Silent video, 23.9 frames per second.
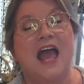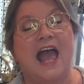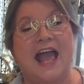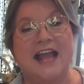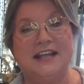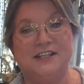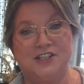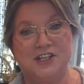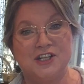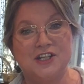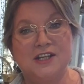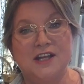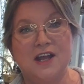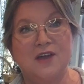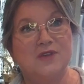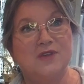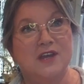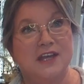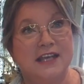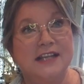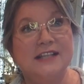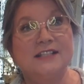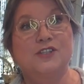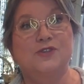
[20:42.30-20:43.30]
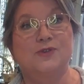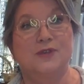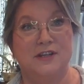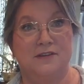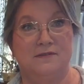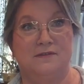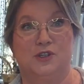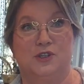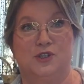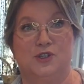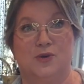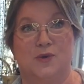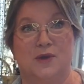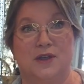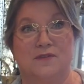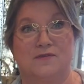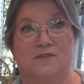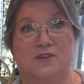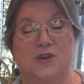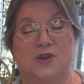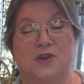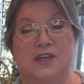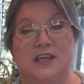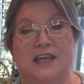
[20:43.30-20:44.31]
And do you know the history of The Joy
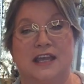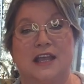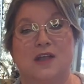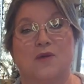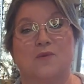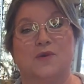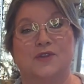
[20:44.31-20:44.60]
of Cooking?